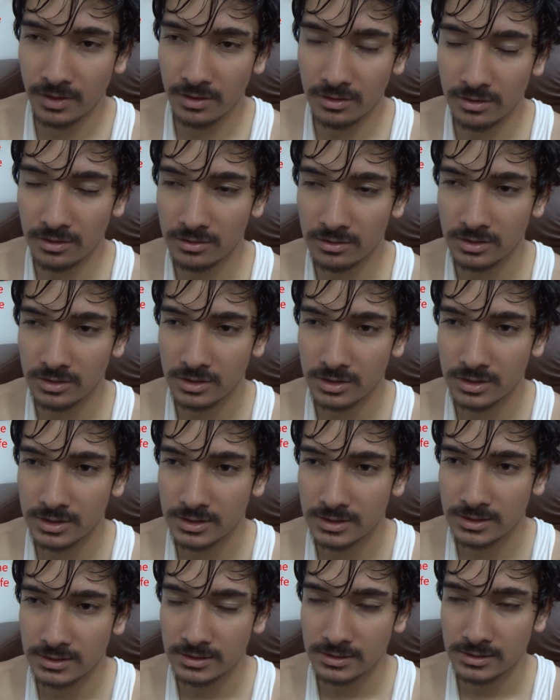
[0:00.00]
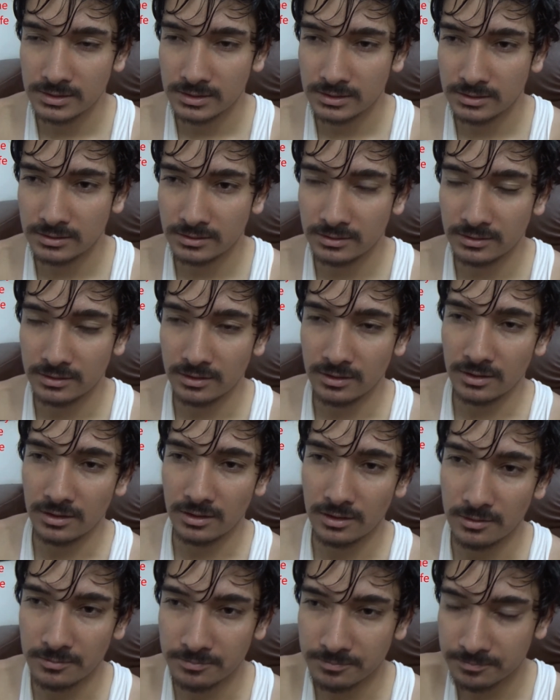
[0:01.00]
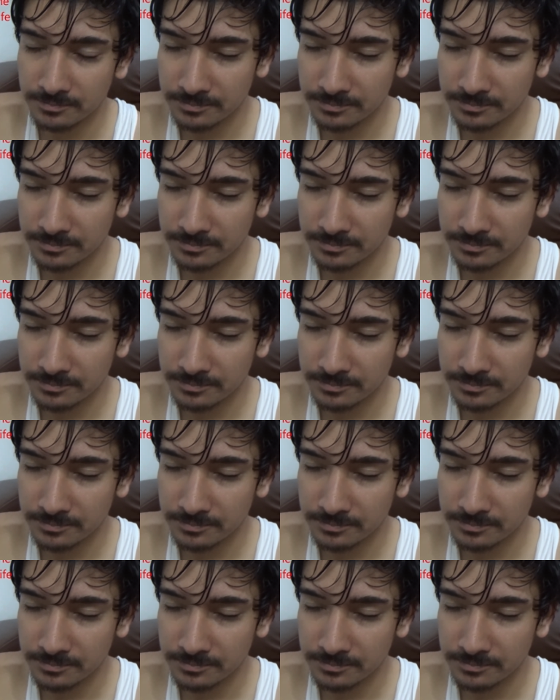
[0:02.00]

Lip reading: or the